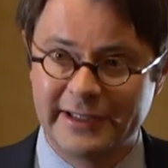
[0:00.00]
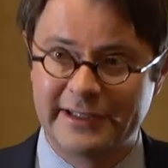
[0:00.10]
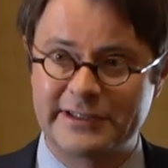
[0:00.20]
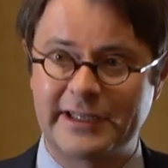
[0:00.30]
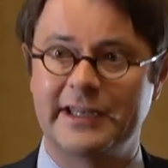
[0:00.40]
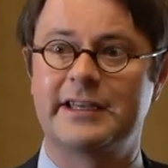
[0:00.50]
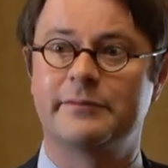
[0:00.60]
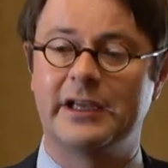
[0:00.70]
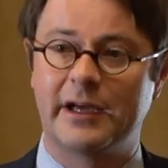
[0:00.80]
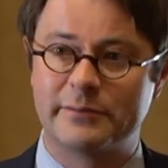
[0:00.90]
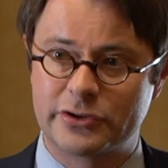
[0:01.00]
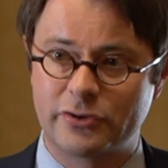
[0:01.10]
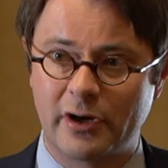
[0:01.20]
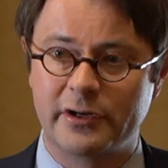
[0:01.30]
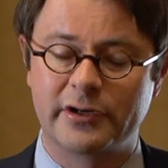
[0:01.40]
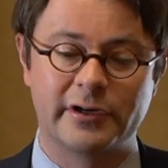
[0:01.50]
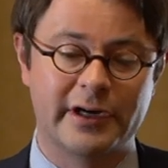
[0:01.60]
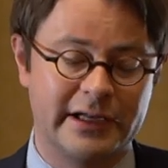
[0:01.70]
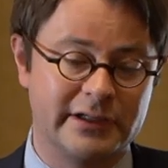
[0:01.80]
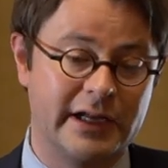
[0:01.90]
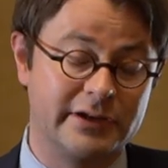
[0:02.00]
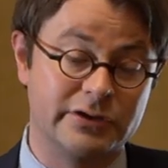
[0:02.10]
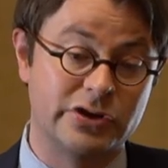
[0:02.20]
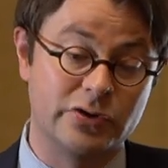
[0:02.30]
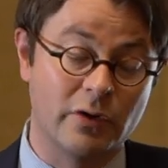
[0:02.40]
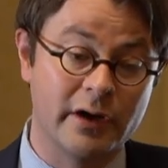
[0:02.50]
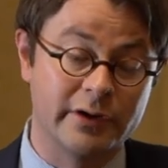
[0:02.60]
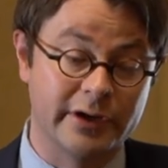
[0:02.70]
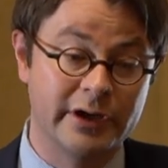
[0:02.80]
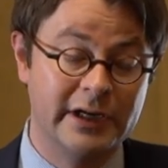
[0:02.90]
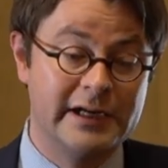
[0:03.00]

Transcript: these studies have become stronger and, and stronger.